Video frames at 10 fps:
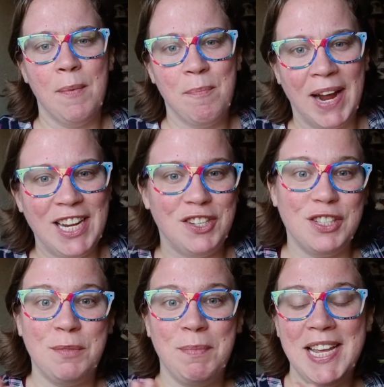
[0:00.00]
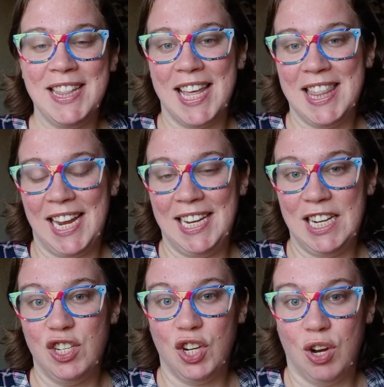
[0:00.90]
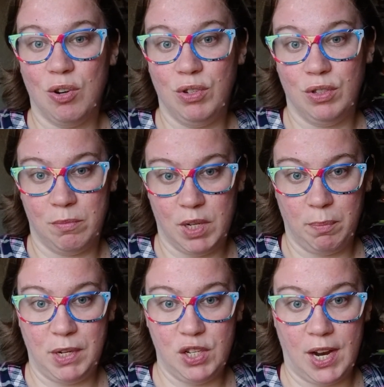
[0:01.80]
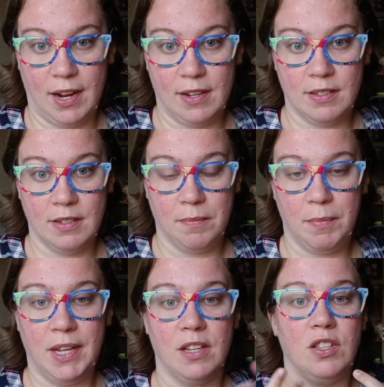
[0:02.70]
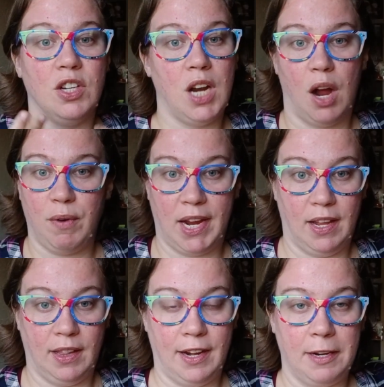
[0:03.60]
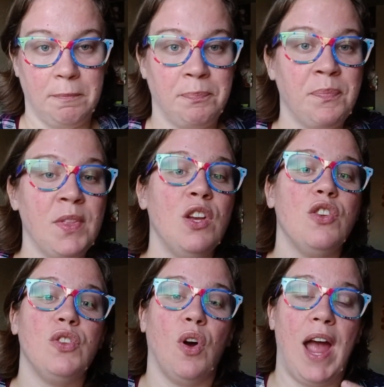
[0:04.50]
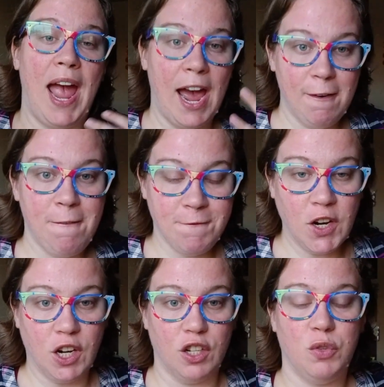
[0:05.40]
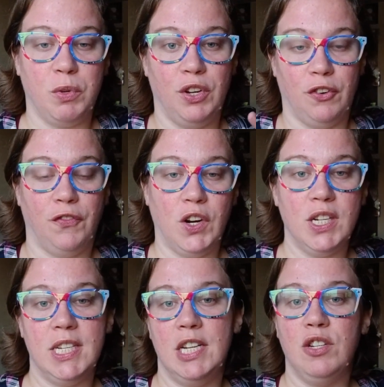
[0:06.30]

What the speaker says: might just mean that they need to go and do some jumping jacks because they're not regulated. So at first, when you're first